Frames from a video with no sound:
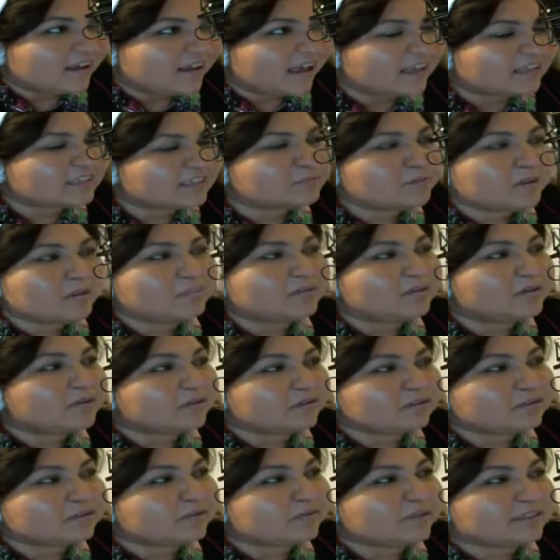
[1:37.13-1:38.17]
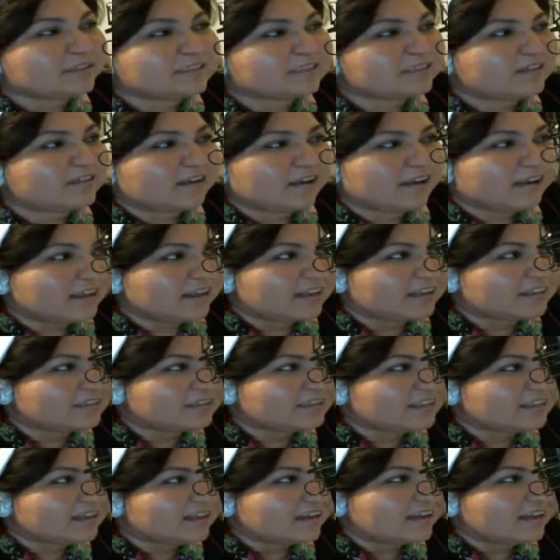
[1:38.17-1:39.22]
as maybe you're doing
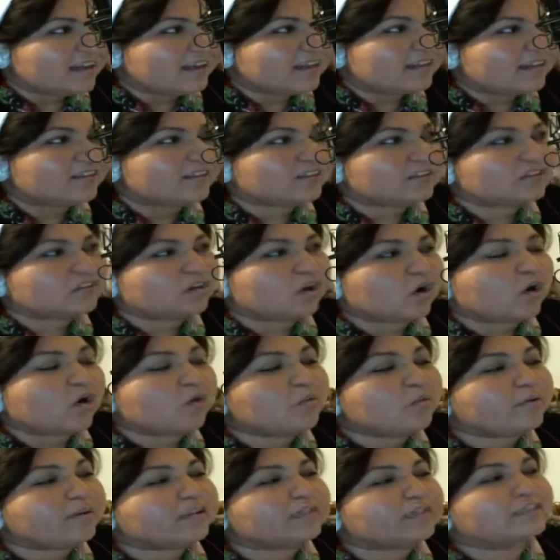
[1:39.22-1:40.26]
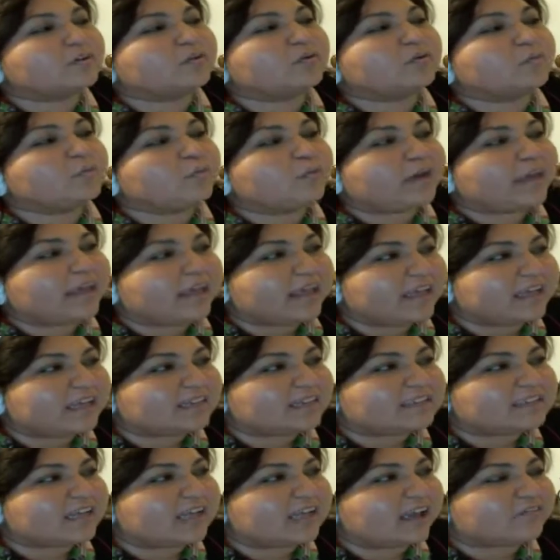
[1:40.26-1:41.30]
tonight. There's always a way
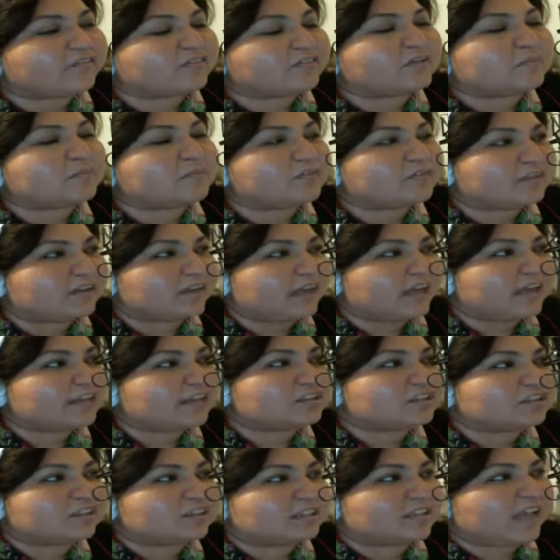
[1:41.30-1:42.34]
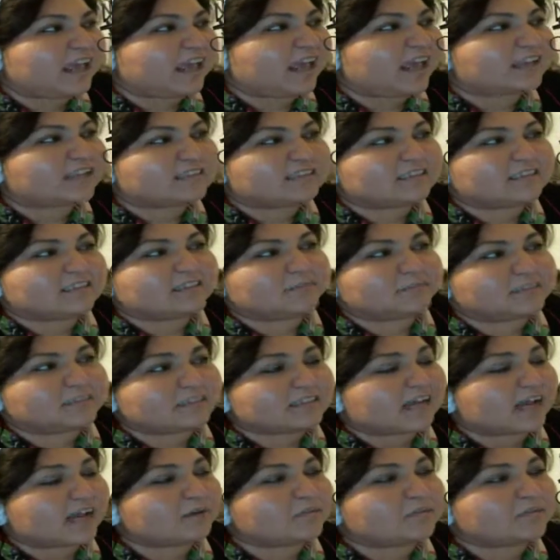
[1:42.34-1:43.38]
to have communication and to spend
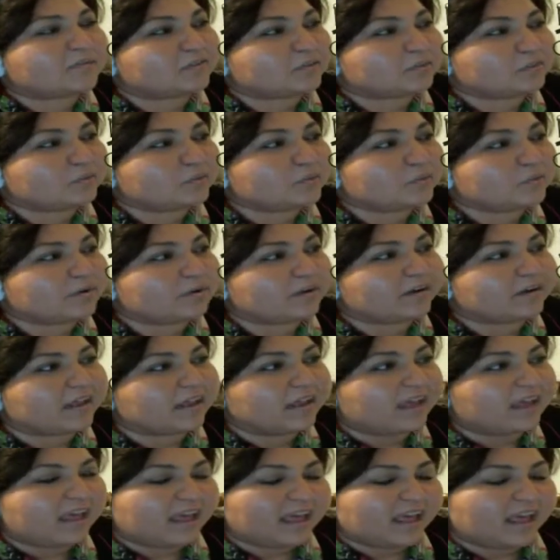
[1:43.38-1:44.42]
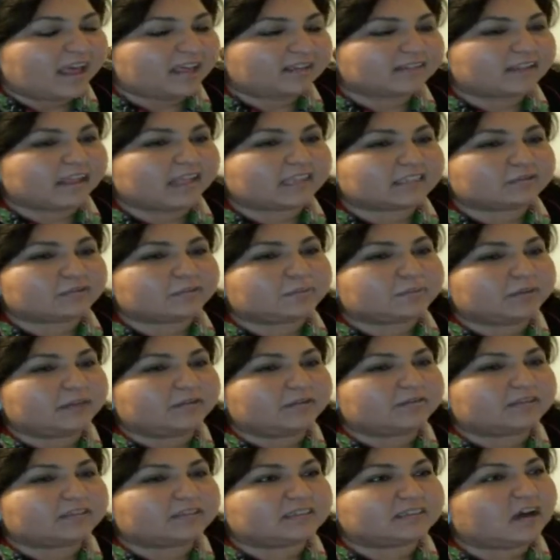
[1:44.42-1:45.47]
time with the Lord. And that's what Pete
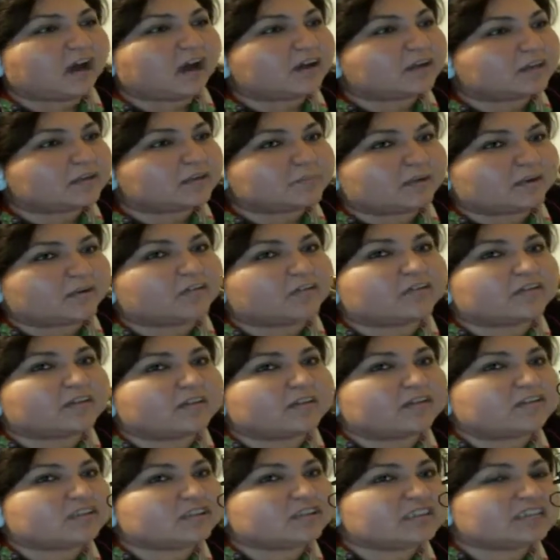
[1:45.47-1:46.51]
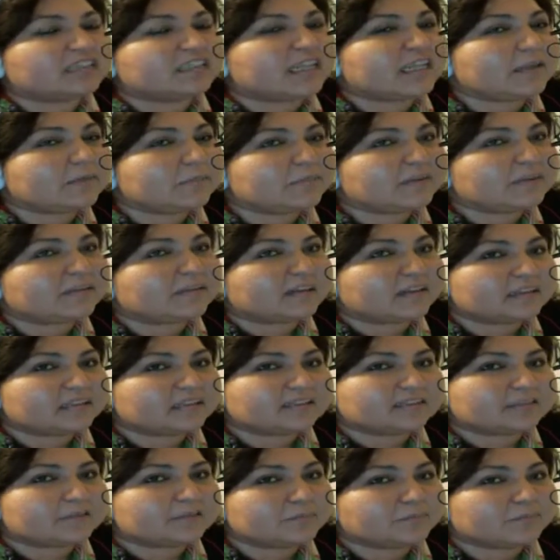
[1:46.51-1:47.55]
was talking about earlier just keeping things
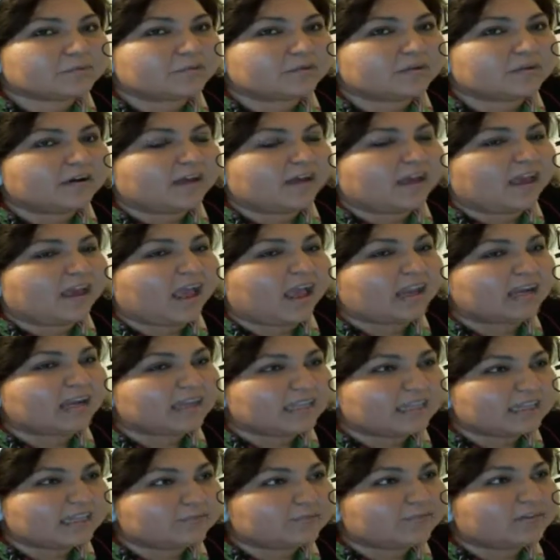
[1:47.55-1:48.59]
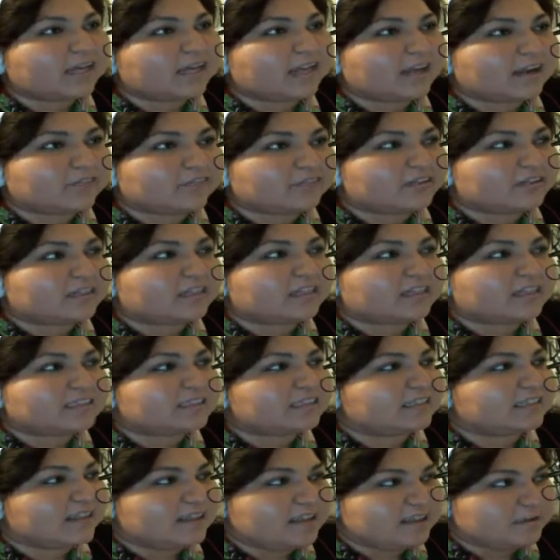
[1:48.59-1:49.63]
simple and giving everything
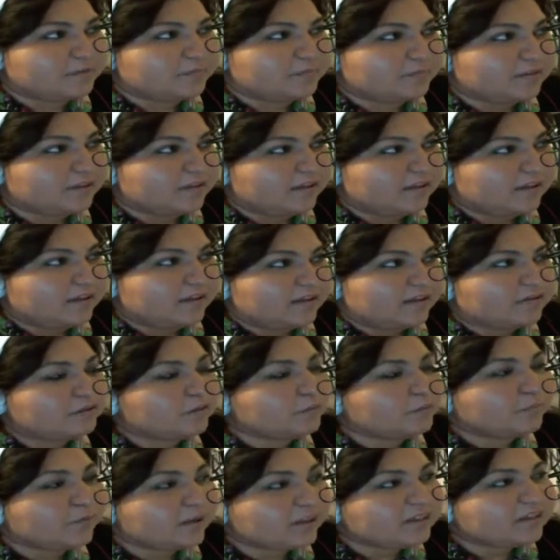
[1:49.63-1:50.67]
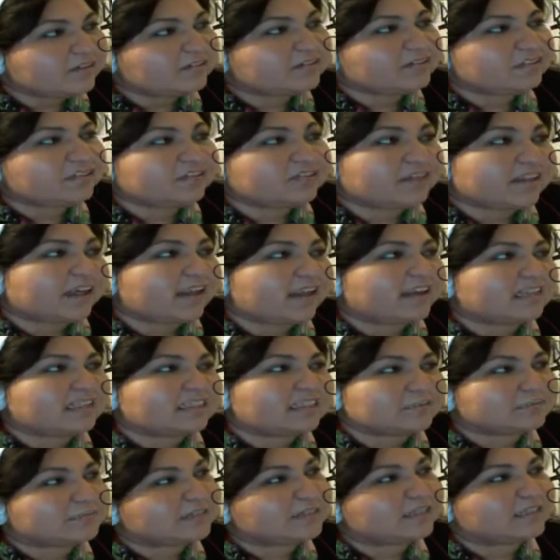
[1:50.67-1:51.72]
to Him. The way you do that is
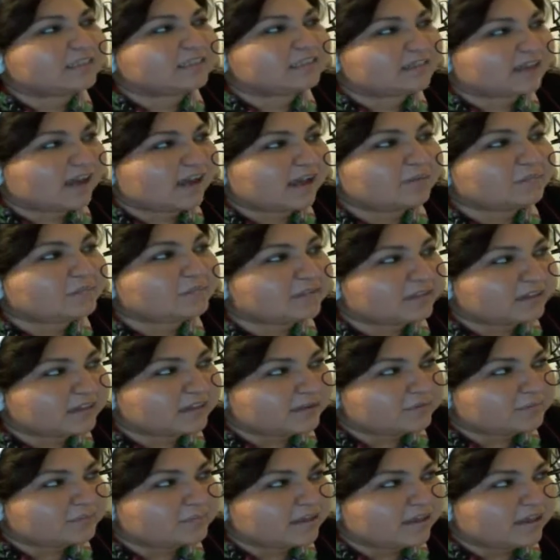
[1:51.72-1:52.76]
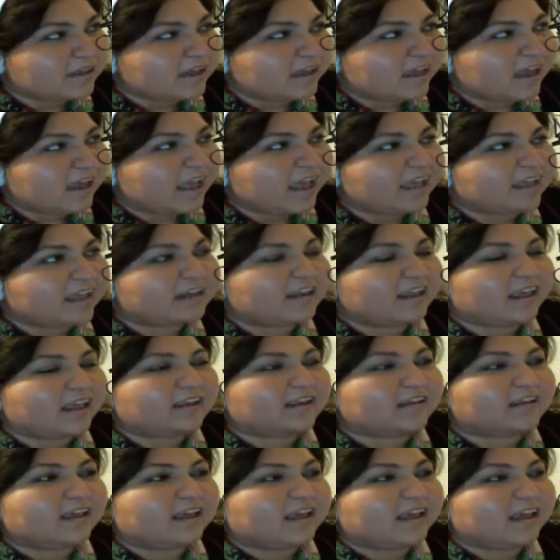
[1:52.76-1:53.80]
spending time with Him and
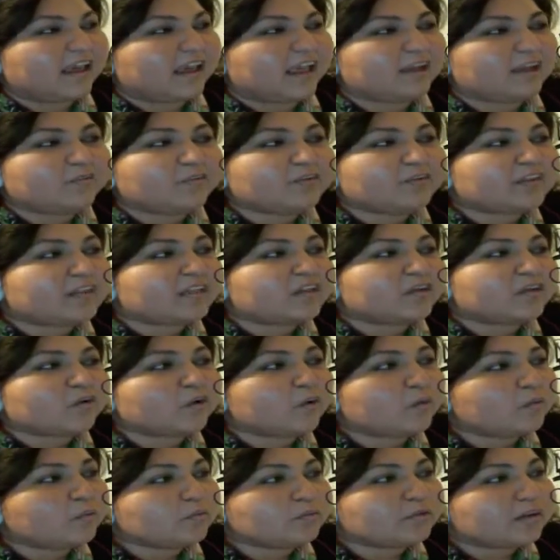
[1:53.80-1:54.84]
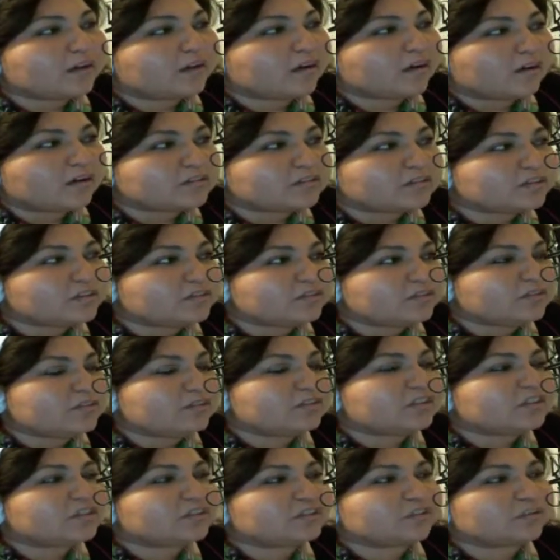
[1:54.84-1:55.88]
and everything you're holding on to you
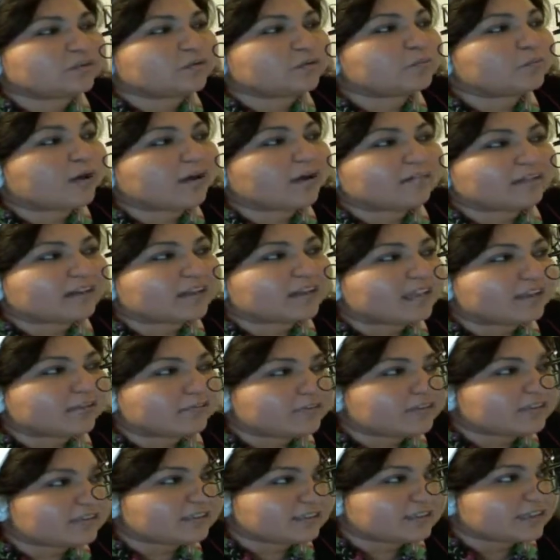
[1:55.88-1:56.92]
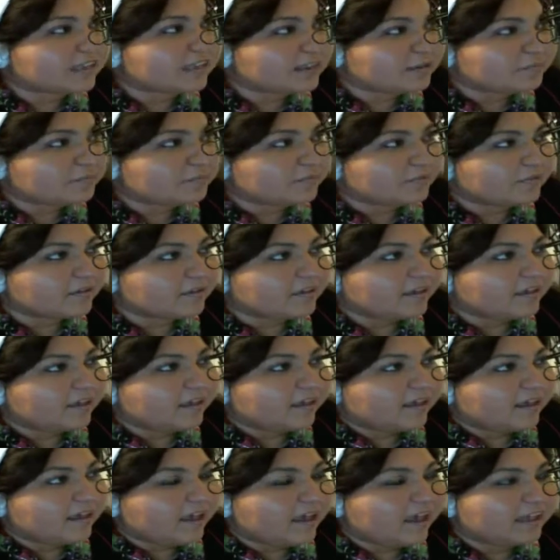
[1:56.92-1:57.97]
just turn around and give it to him
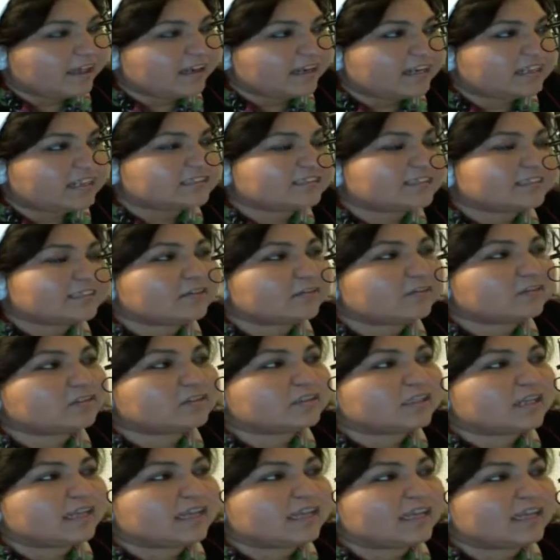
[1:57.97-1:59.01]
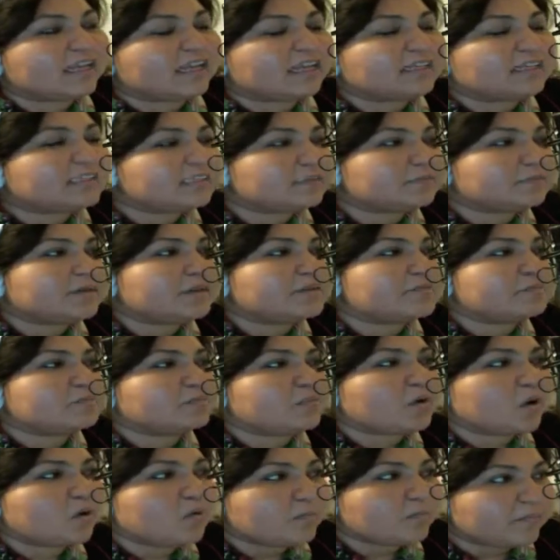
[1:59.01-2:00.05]
and it's in those intimate
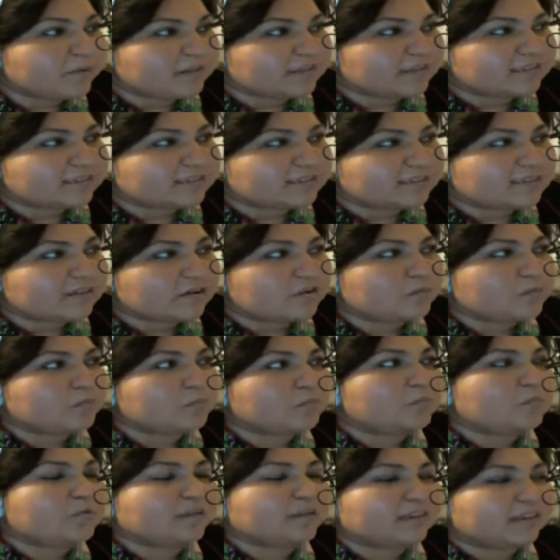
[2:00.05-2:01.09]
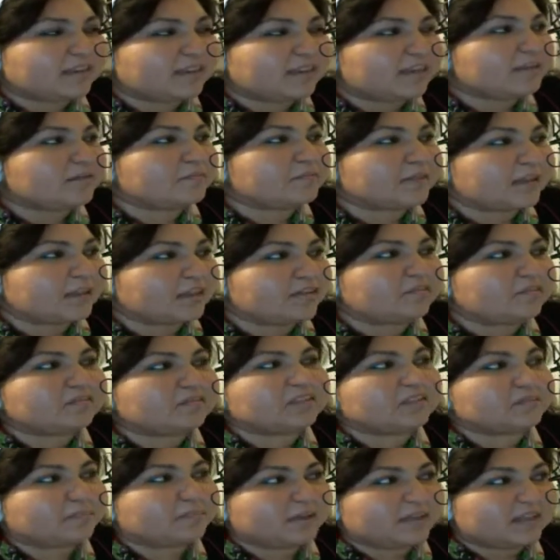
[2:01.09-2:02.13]
moments with him that you
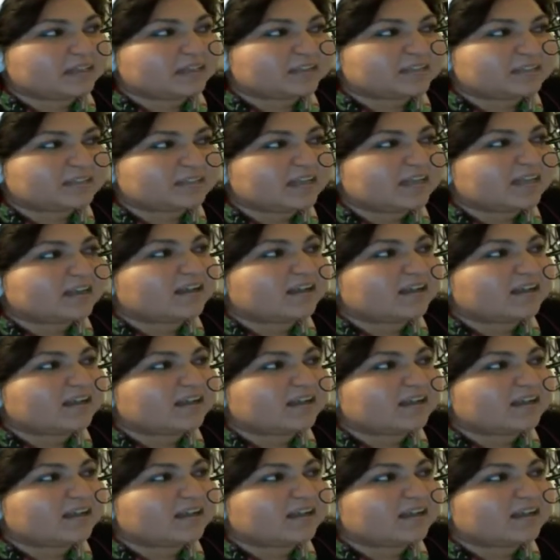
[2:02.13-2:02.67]
spend